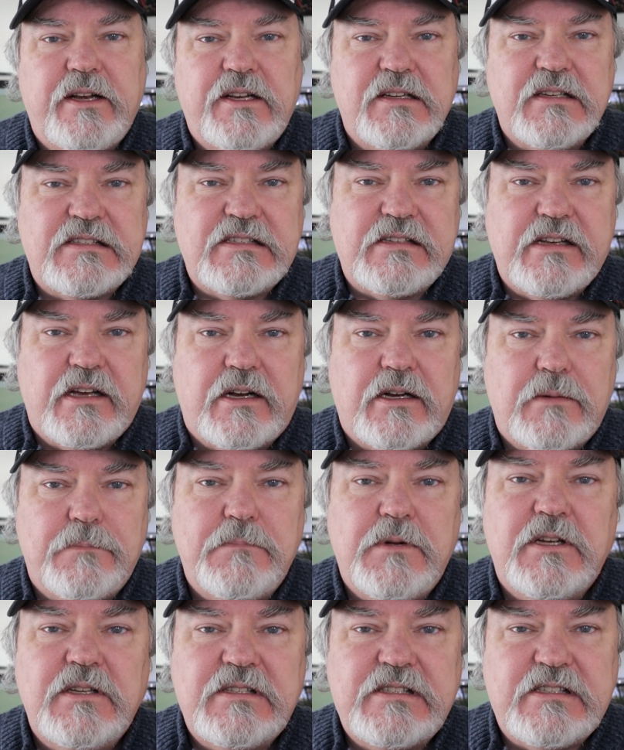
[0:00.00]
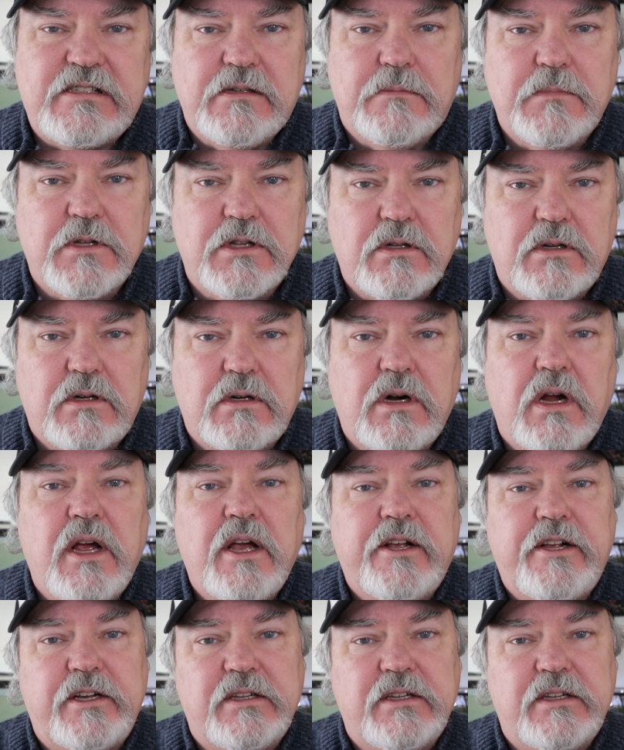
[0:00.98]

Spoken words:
to set up similar,